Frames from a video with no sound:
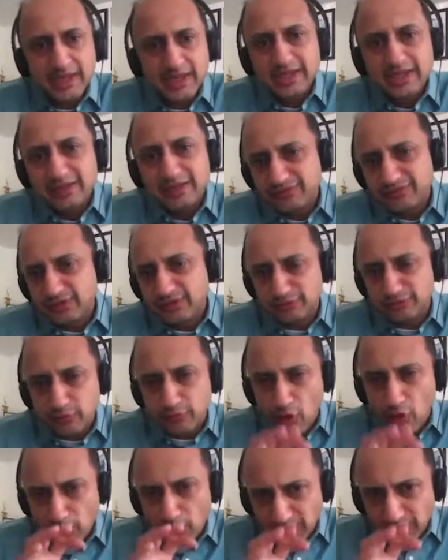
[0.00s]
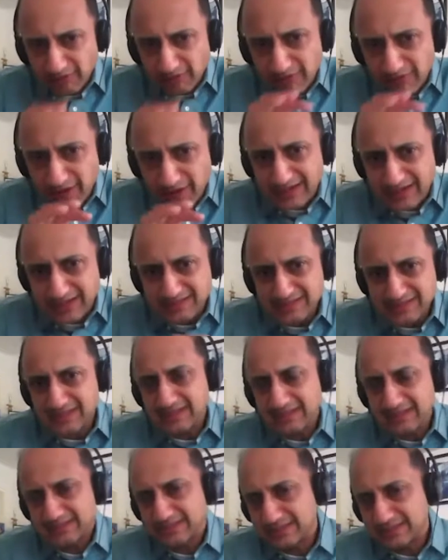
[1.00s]
If the formal
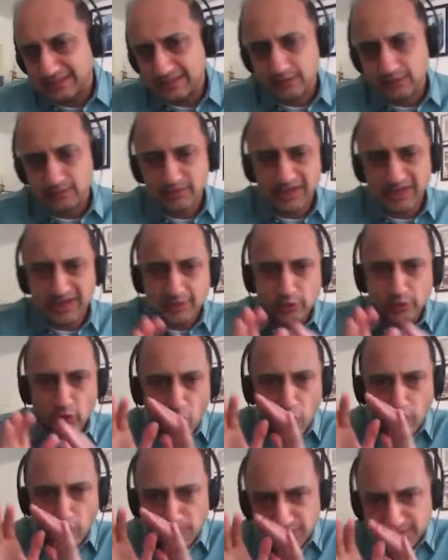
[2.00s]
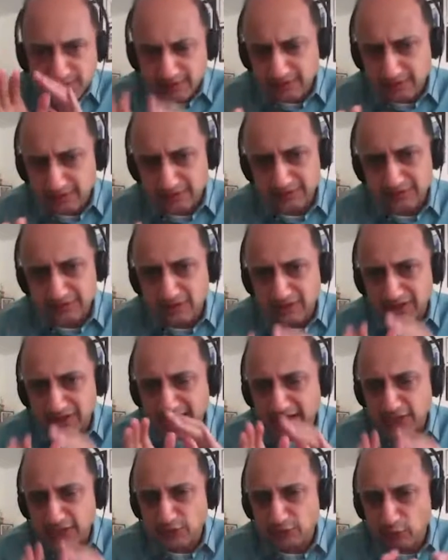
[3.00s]
financing system can observe the
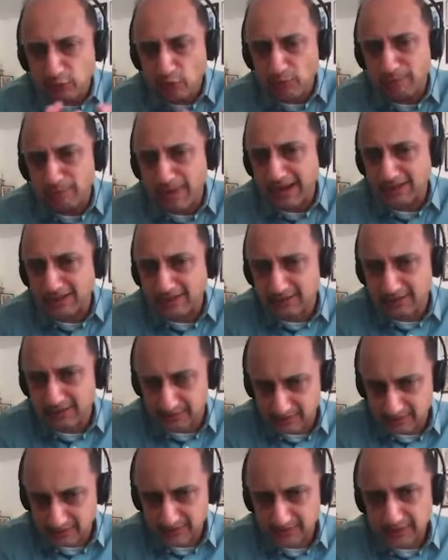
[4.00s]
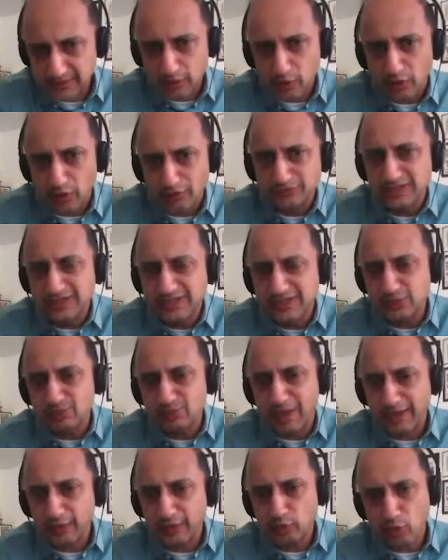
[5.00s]
cash flow patterns of these
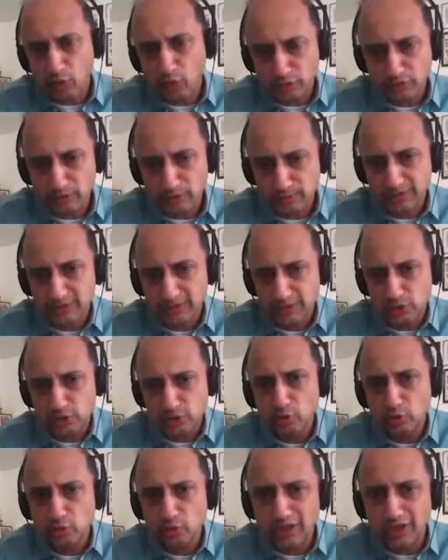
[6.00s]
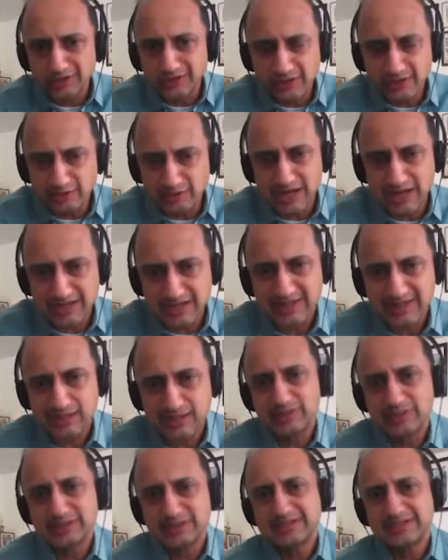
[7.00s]
micro entrepreneurs through other
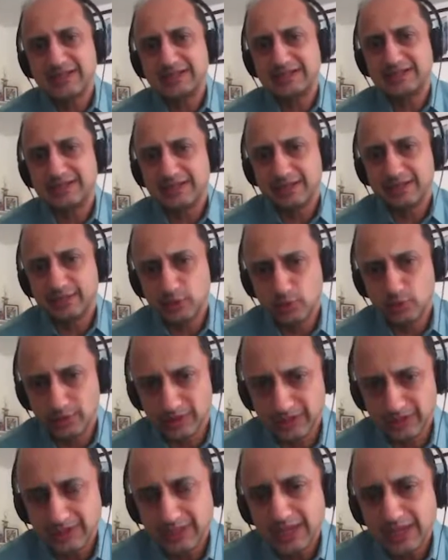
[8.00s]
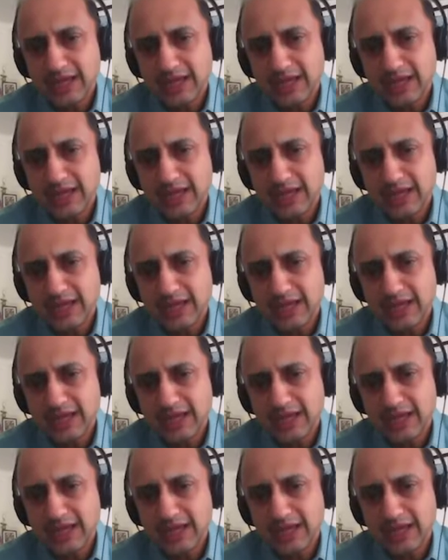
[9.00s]
transactions that they are doing,